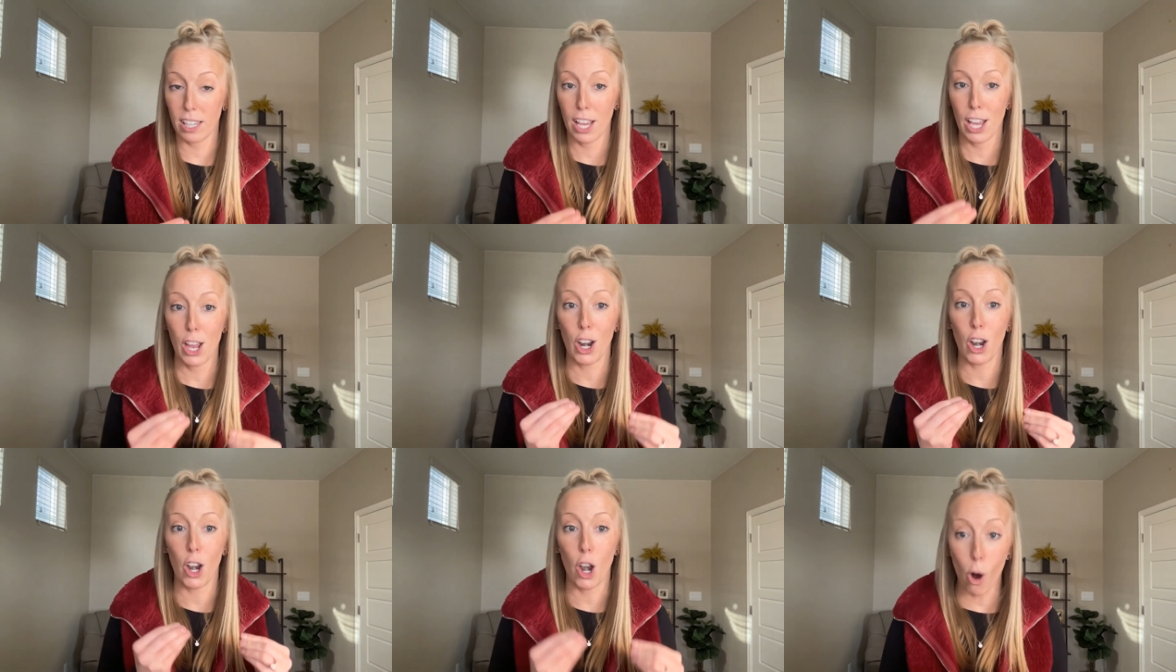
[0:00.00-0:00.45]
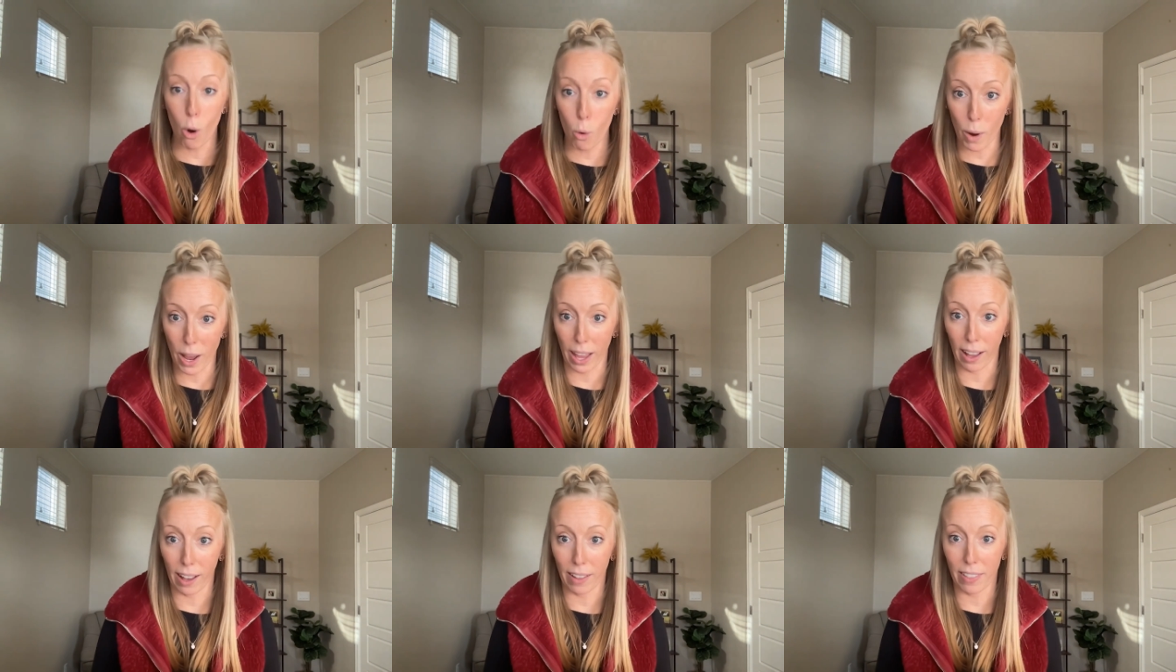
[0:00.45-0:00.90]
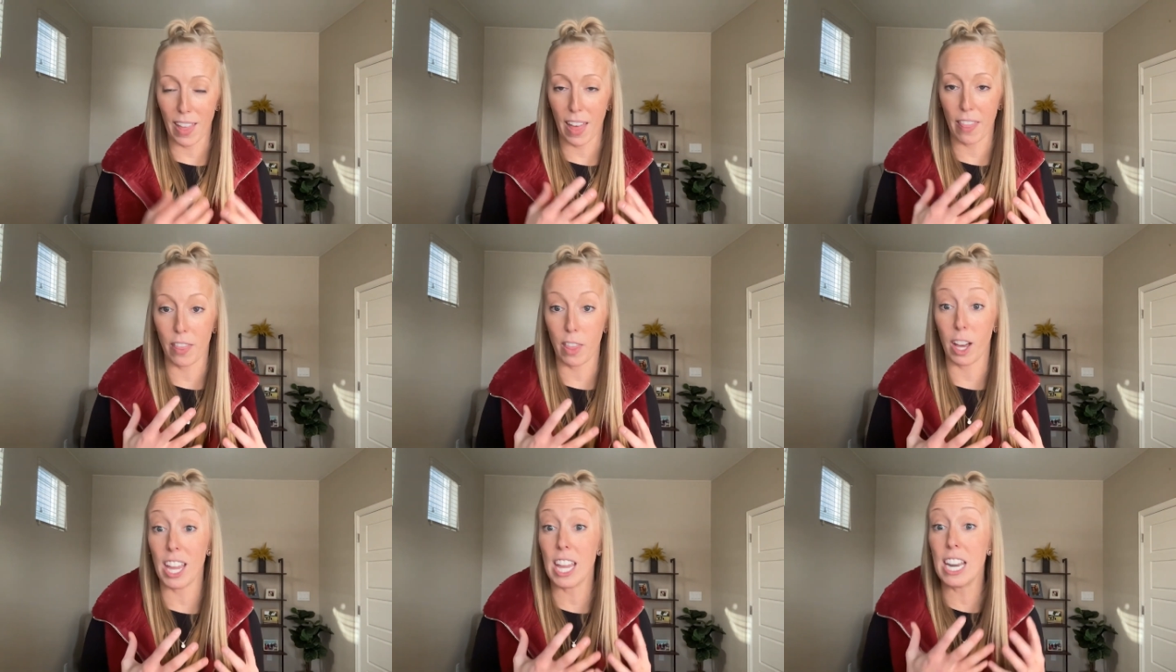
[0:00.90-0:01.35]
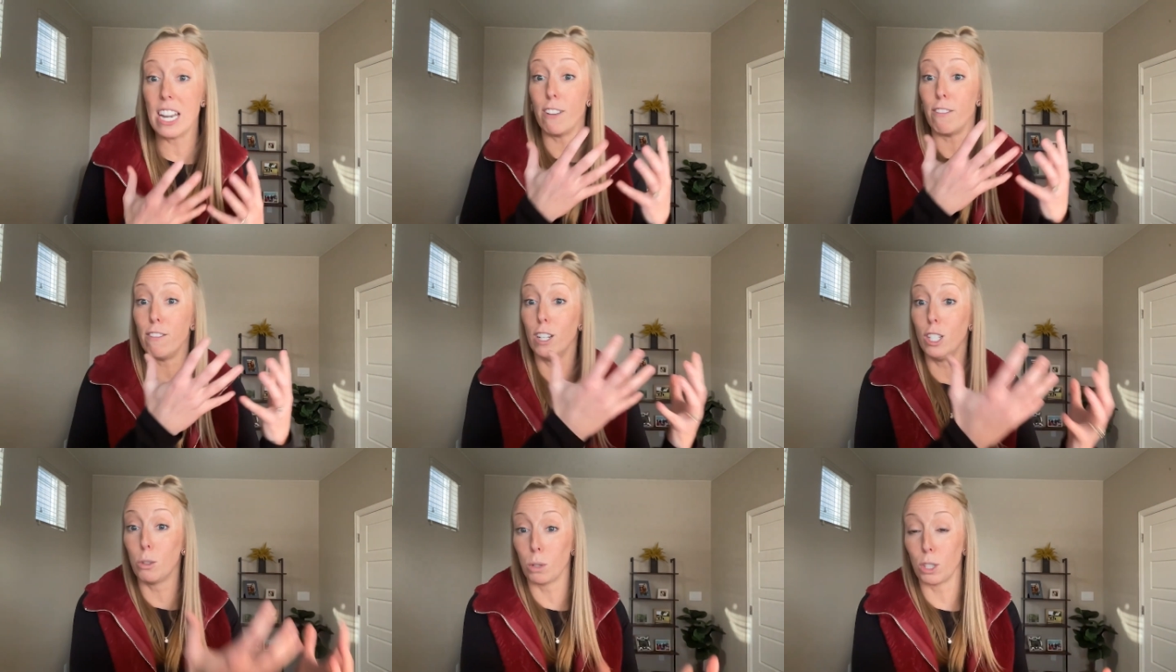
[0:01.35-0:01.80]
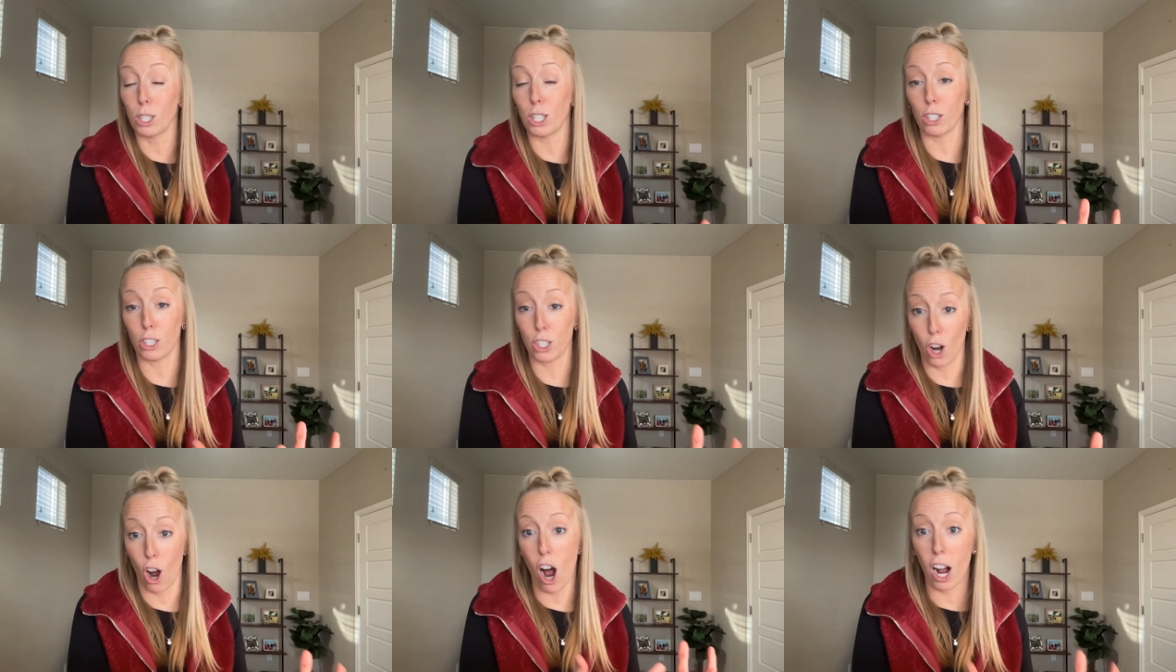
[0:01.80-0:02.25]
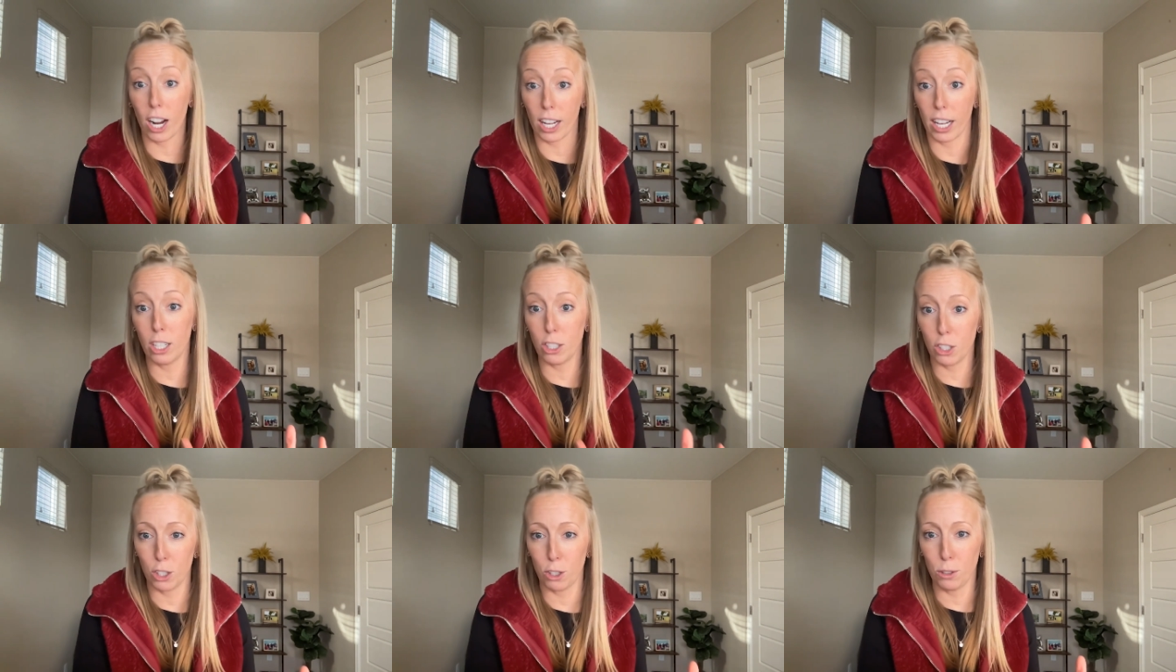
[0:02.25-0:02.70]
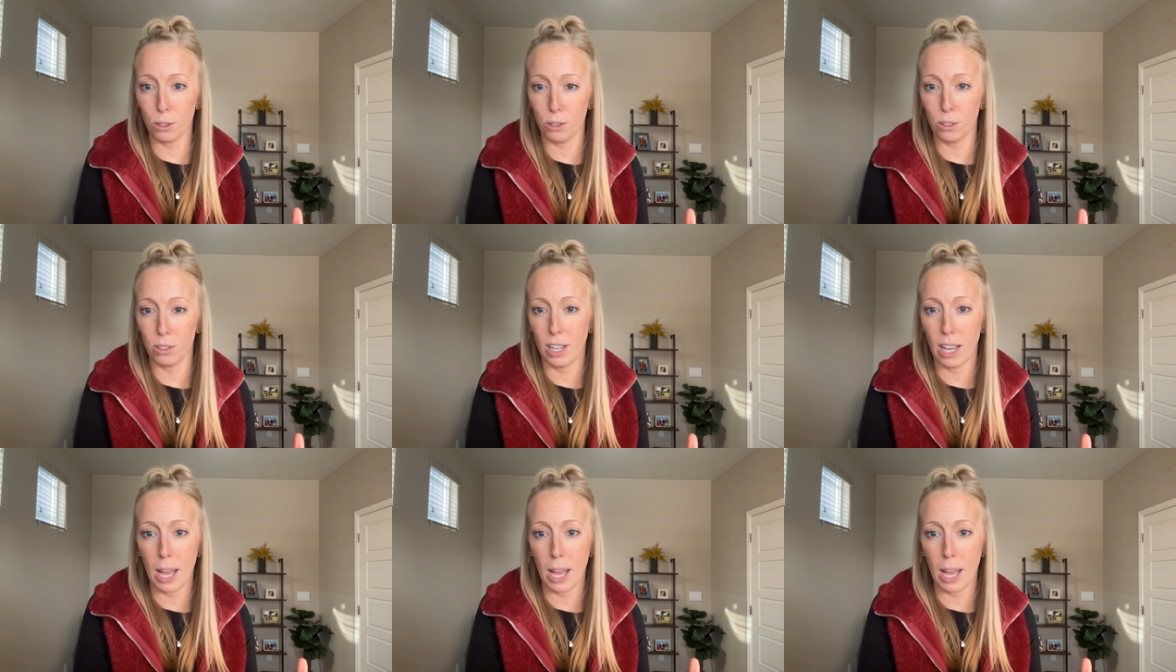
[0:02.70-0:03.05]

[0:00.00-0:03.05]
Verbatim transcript: knowing that the individual you're talking to